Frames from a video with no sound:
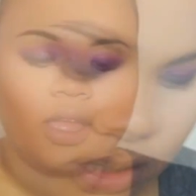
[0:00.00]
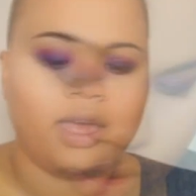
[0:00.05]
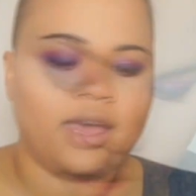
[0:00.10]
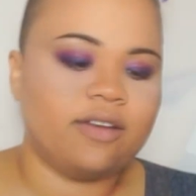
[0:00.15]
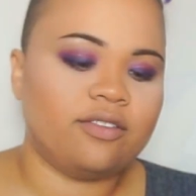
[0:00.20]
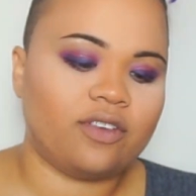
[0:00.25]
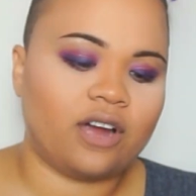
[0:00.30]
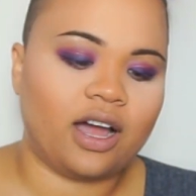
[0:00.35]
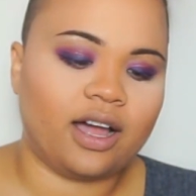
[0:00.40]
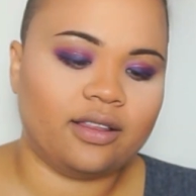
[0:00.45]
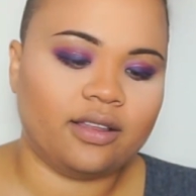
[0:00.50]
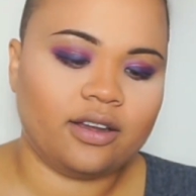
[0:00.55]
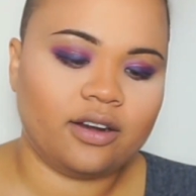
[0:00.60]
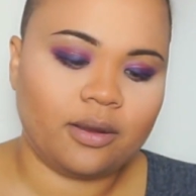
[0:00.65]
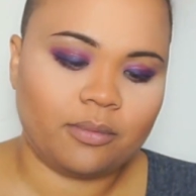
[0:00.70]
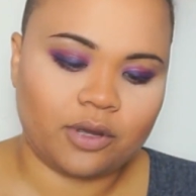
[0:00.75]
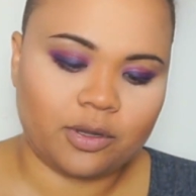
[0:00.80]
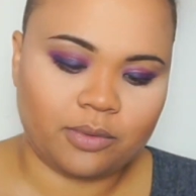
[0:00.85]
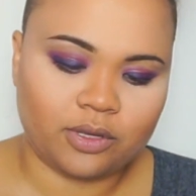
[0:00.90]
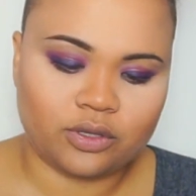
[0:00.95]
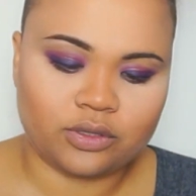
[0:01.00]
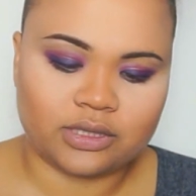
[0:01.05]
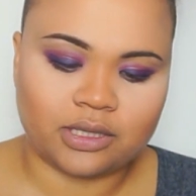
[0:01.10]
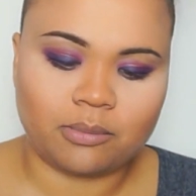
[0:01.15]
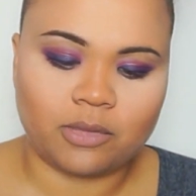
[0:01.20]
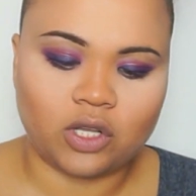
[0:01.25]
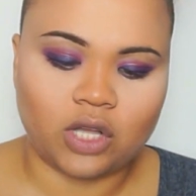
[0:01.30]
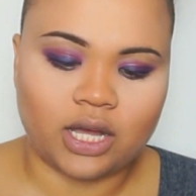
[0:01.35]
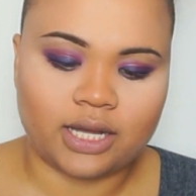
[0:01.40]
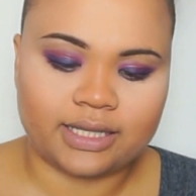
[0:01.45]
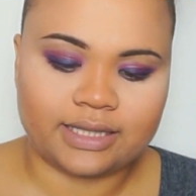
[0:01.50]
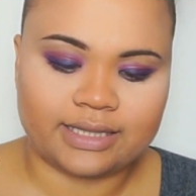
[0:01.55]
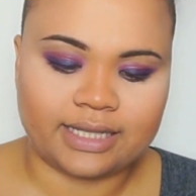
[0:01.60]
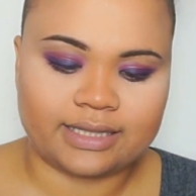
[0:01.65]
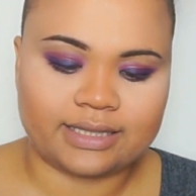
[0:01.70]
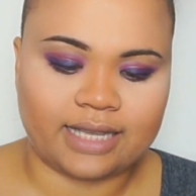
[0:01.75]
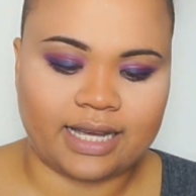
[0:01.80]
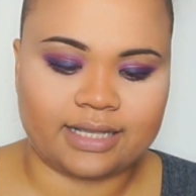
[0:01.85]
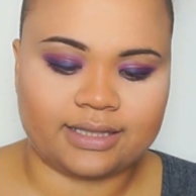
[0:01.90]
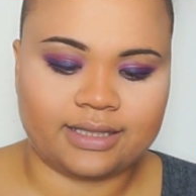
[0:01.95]
And for highlighter I'm going to be using Milani
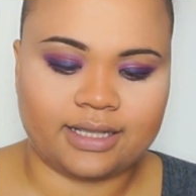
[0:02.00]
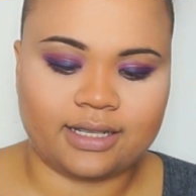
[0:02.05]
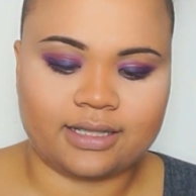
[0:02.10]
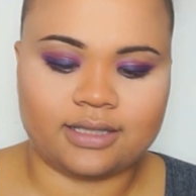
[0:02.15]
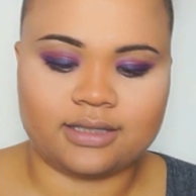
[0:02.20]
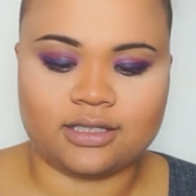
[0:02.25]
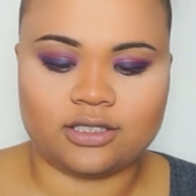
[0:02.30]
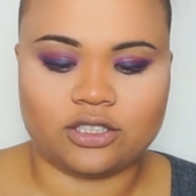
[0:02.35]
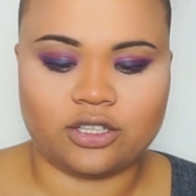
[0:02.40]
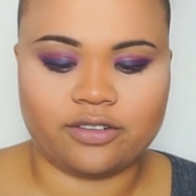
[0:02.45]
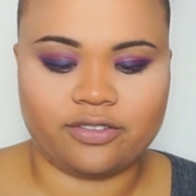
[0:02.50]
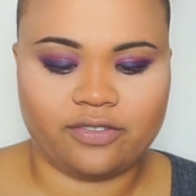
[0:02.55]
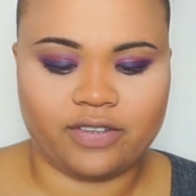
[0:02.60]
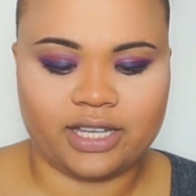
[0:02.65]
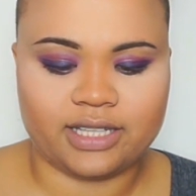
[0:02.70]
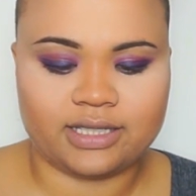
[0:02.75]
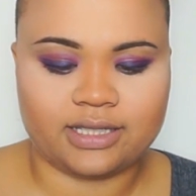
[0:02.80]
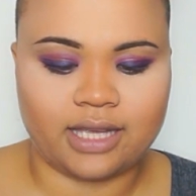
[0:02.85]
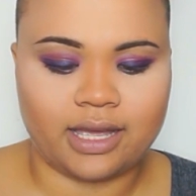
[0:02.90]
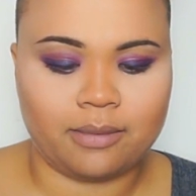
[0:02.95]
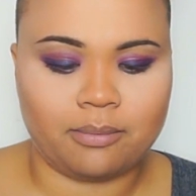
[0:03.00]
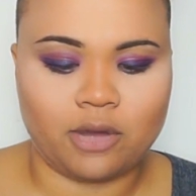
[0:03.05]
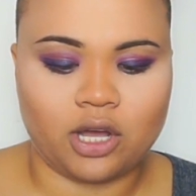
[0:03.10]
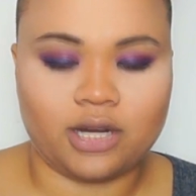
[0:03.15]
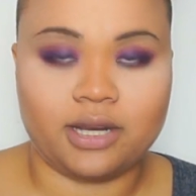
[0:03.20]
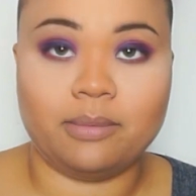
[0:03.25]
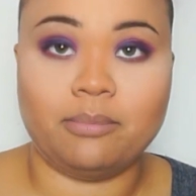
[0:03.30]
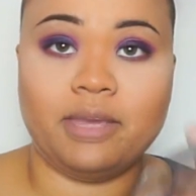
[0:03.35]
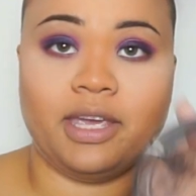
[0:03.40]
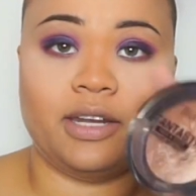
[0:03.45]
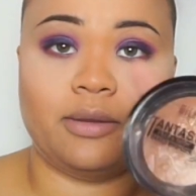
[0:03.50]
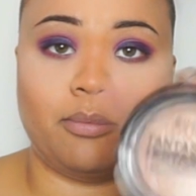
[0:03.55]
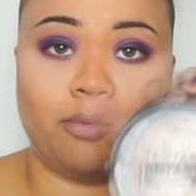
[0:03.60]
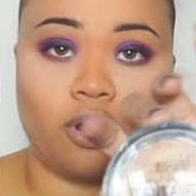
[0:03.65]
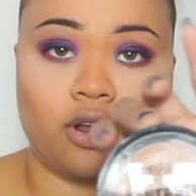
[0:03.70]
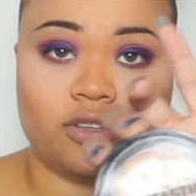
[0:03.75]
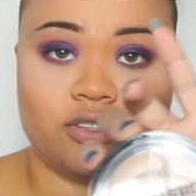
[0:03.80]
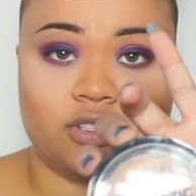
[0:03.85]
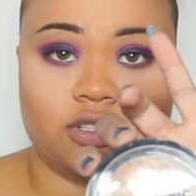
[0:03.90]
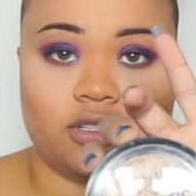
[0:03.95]
Fantastic. This is their face and body baked
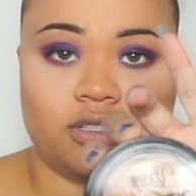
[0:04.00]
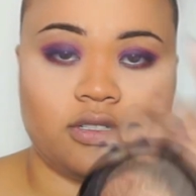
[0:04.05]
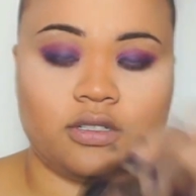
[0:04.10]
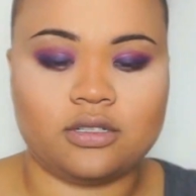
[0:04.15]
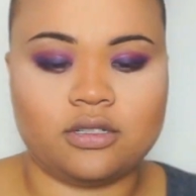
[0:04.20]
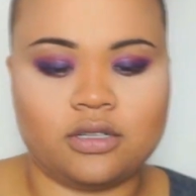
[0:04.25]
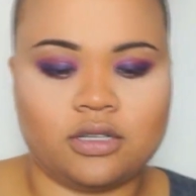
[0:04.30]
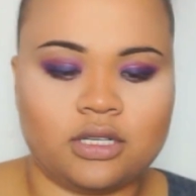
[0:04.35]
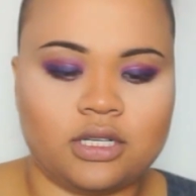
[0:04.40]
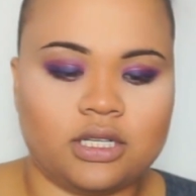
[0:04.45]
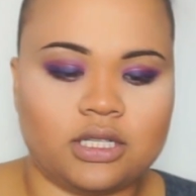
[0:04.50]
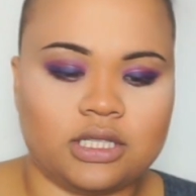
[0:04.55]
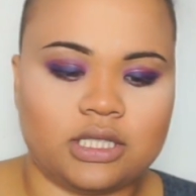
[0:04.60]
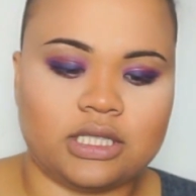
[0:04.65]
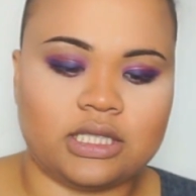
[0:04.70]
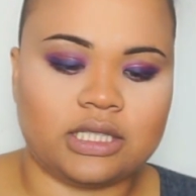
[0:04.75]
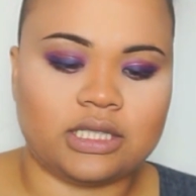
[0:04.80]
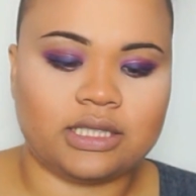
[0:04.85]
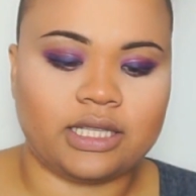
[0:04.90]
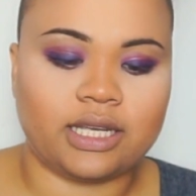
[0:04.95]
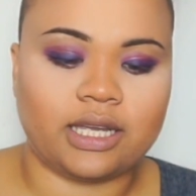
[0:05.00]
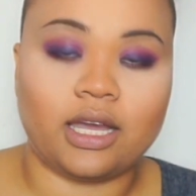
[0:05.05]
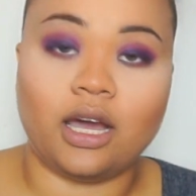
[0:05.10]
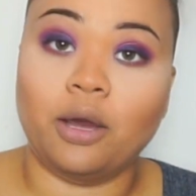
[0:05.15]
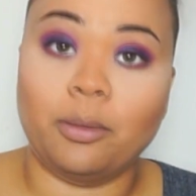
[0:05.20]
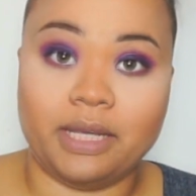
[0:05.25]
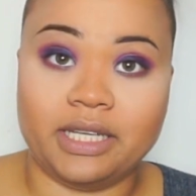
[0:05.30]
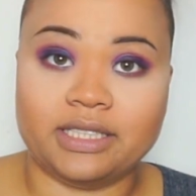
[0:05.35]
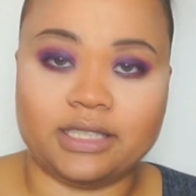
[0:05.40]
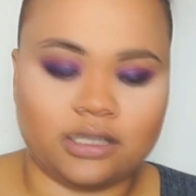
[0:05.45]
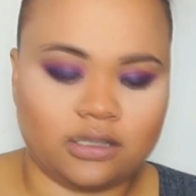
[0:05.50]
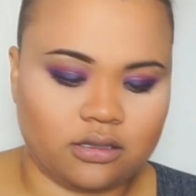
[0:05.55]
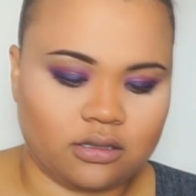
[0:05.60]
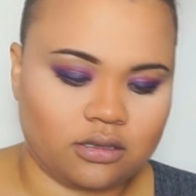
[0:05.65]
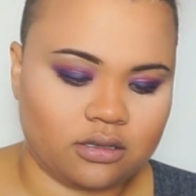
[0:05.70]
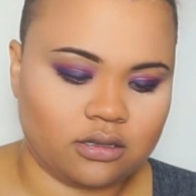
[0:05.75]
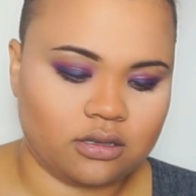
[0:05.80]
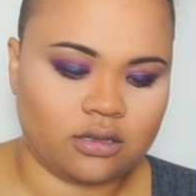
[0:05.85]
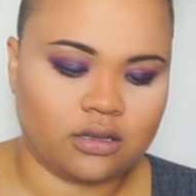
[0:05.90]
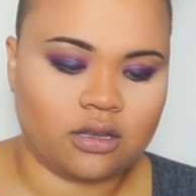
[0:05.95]
bronzer. This is like amazing.
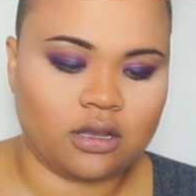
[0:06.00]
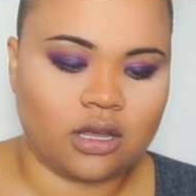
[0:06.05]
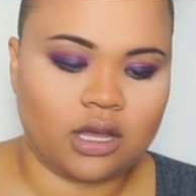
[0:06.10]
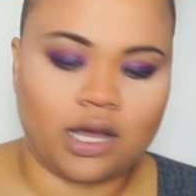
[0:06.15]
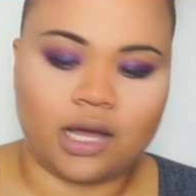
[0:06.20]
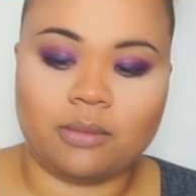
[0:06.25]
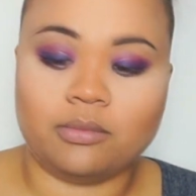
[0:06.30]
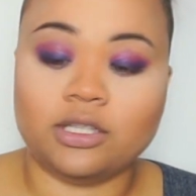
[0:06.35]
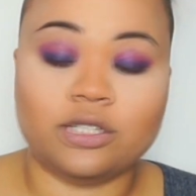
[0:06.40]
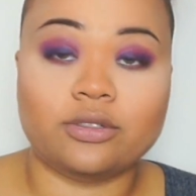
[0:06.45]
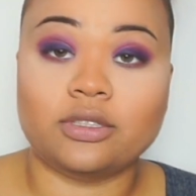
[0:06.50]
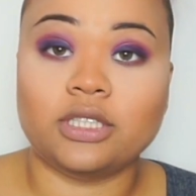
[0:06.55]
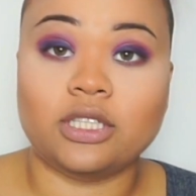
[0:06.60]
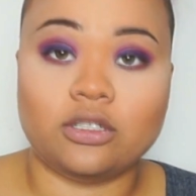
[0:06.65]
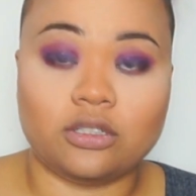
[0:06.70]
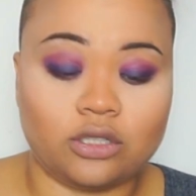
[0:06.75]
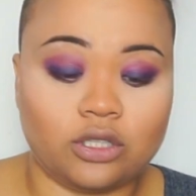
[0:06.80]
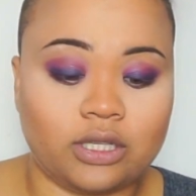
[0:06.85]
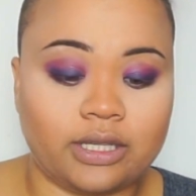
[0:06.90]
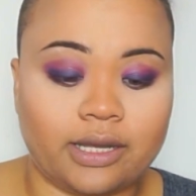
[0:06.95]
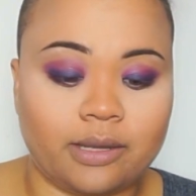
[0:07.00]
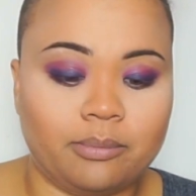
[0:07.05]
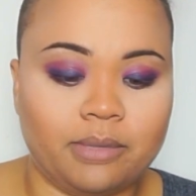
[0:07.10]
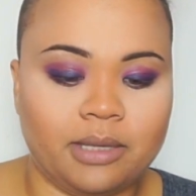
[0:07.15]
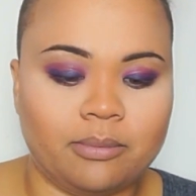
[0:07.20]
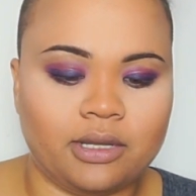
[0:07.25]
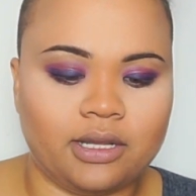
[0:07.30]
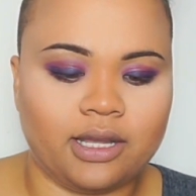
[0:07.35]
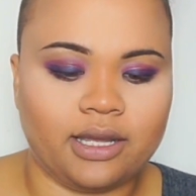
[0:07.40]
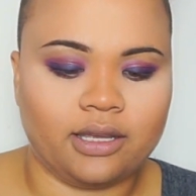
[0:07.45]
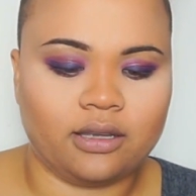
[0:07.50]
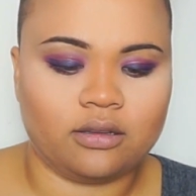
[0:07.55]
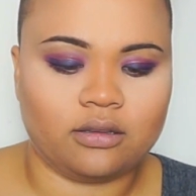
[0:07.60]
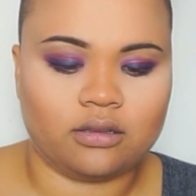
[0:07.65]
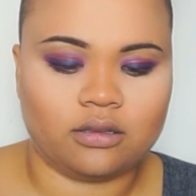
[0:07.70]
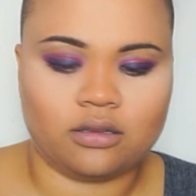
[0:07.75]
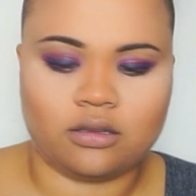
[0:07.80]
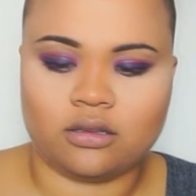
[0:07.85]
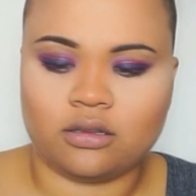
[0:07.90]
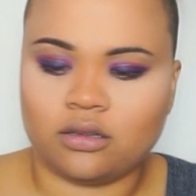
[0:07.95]
I'm literally going to look like a beam of light
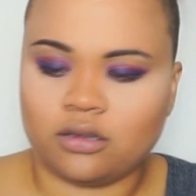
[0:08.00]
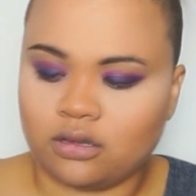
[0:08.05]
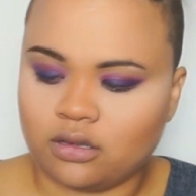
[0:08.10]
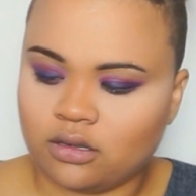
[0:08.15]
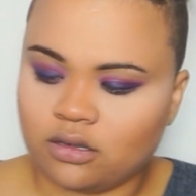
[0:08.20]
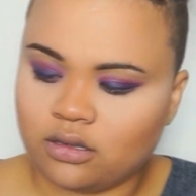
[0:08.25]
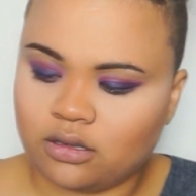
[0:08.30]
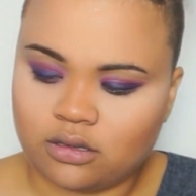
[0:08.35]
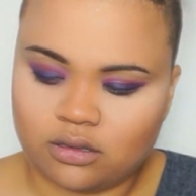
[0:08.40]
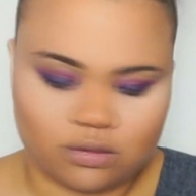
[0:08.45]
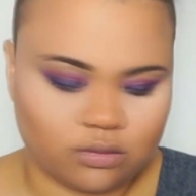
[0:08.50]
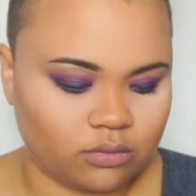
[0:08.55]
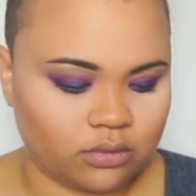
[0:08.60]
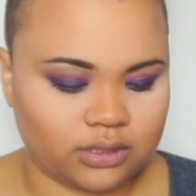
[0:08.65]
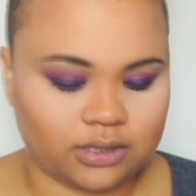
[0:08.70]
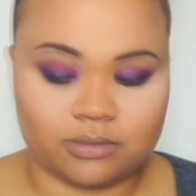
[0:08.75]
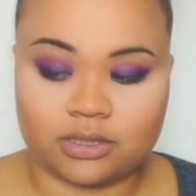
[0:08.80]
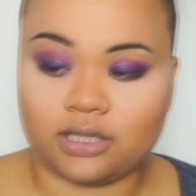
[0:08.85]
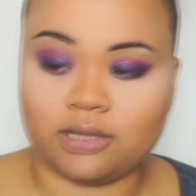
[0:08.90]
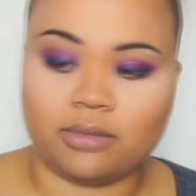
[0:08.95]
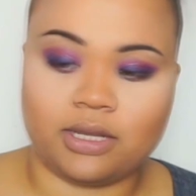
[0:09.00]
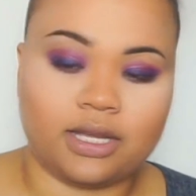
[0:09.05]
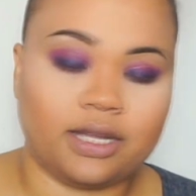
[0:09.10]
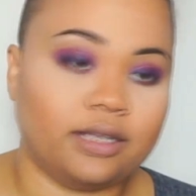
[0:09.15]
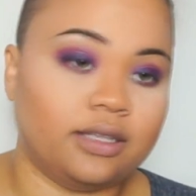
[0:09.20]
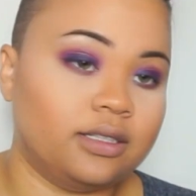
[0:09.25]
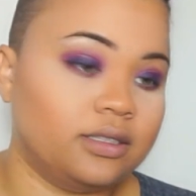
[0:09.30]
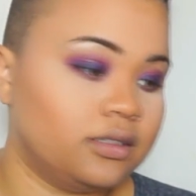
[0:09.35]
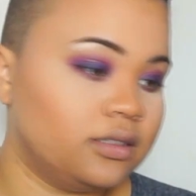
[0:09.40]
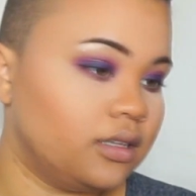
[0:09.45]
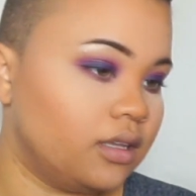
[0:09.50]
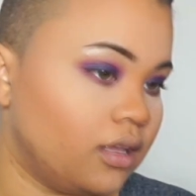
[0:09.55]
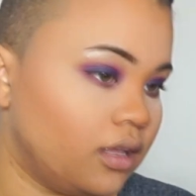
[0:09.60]
once I'm done applying this.